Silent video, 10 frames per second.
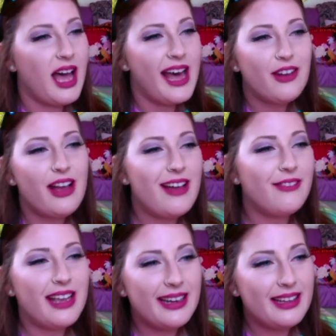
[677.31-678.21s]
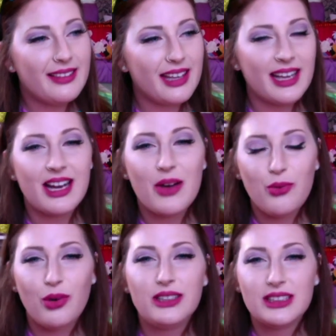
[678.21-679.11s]
I don't have anything, and I
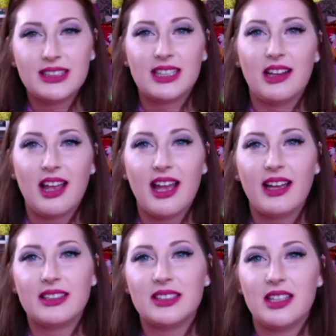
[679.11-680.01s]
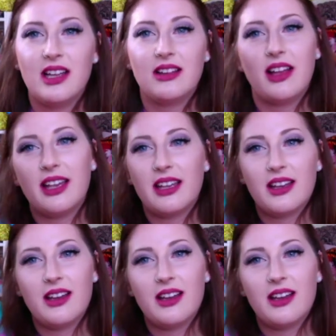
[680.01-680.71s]
want to collect like